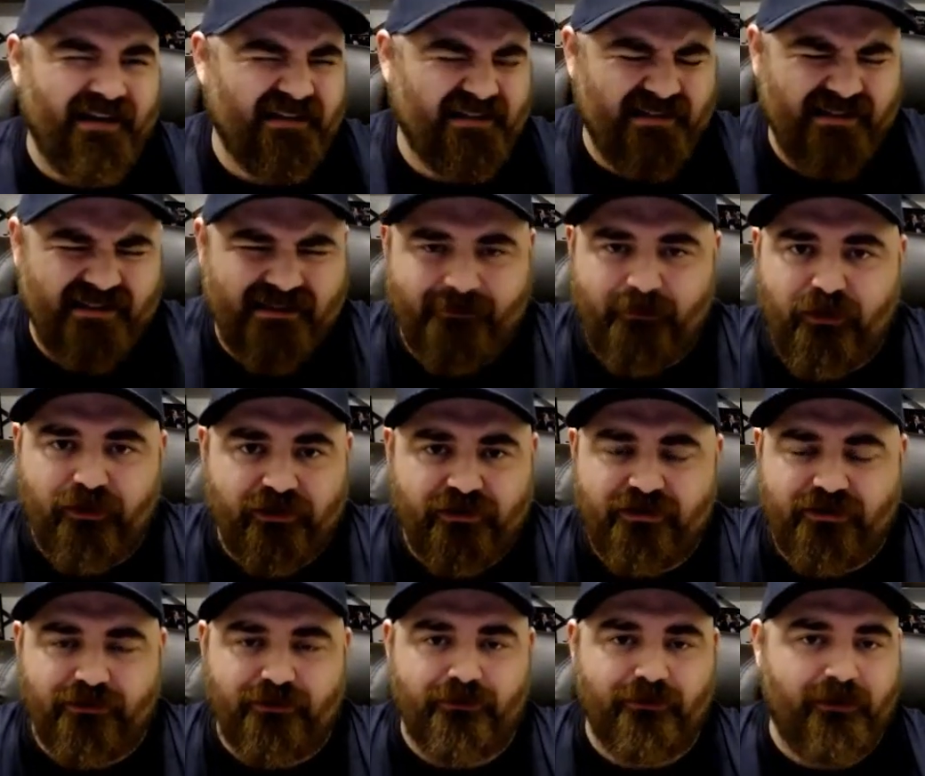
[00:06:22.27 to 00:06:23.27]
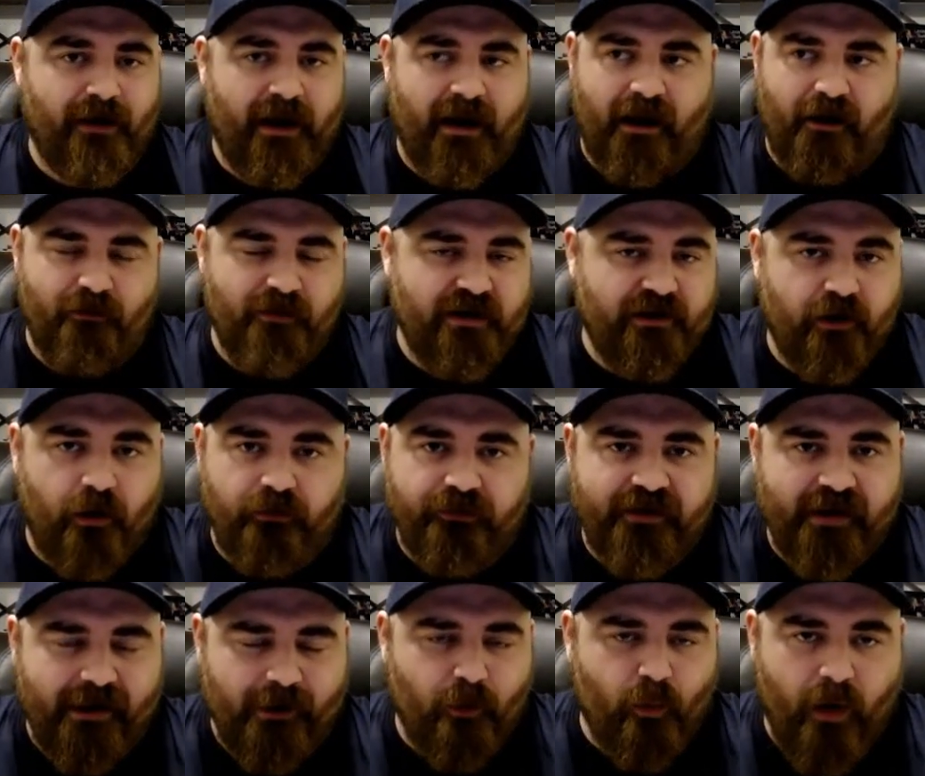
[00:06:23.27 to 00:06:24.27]
It's similar to how we don't
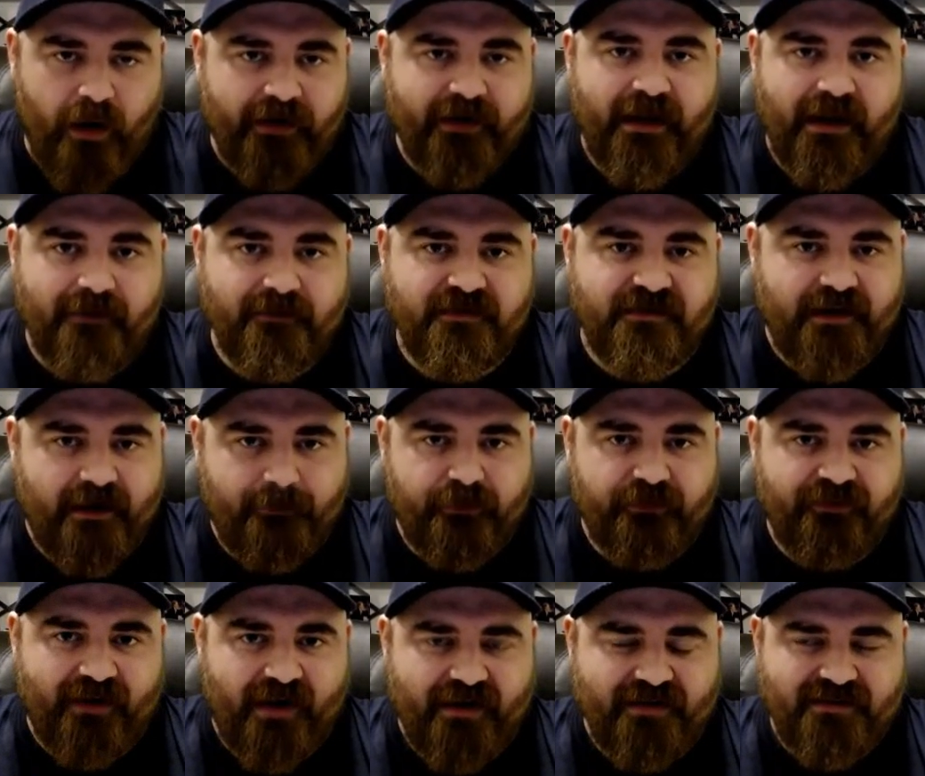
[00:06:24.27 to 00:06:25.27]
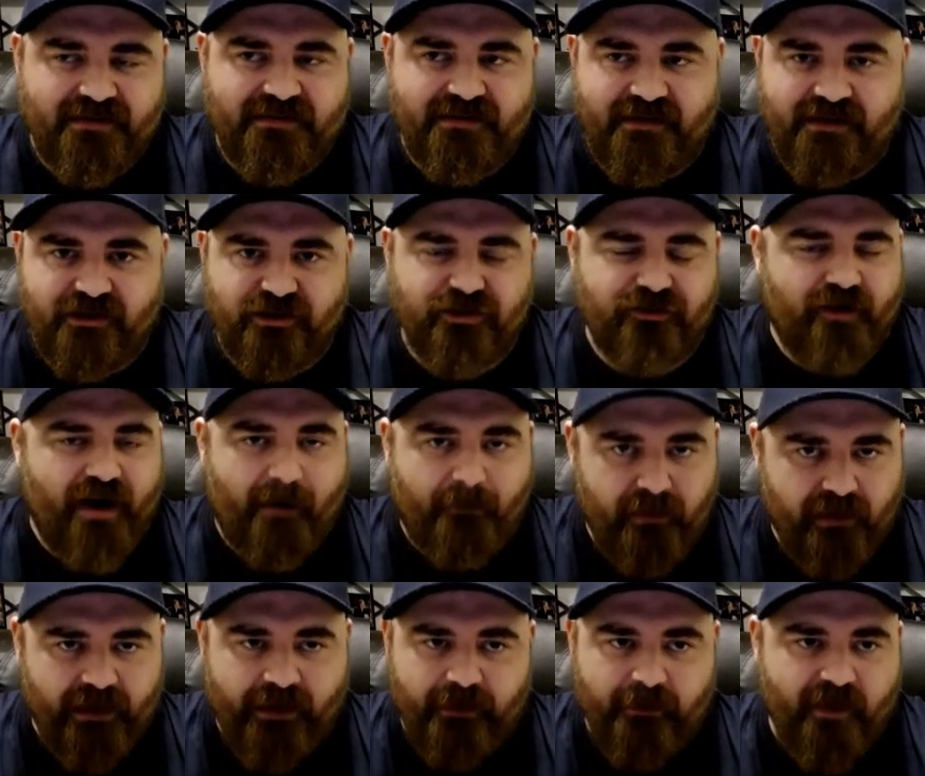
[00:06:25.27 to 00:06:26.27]
take one game sample sizes and
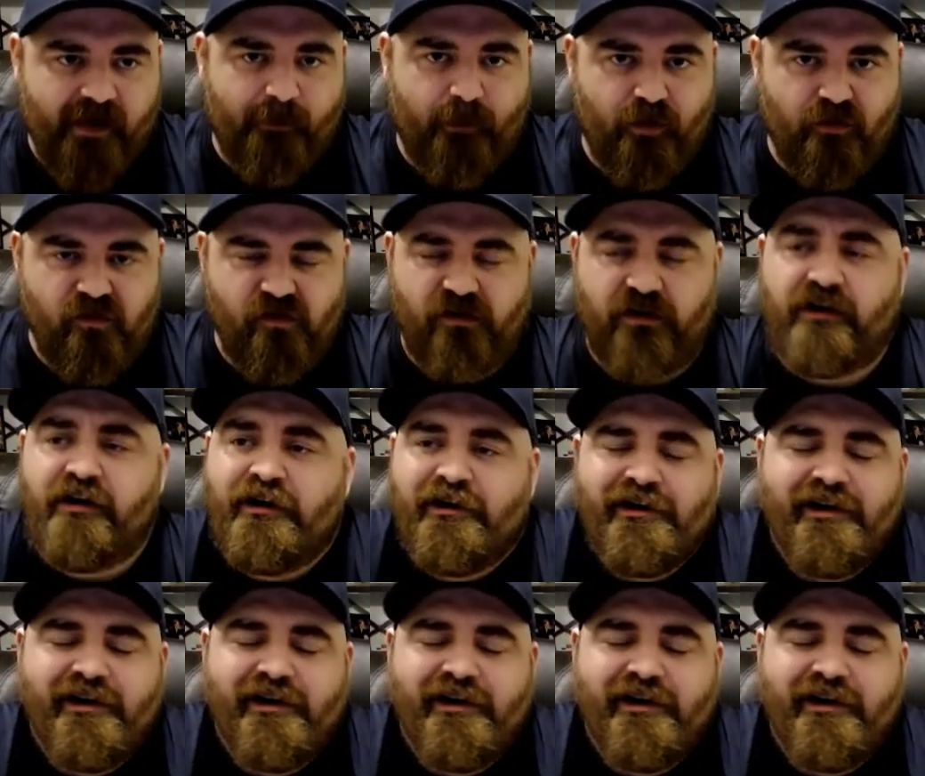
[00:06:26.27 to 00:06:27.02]
extrapolate them over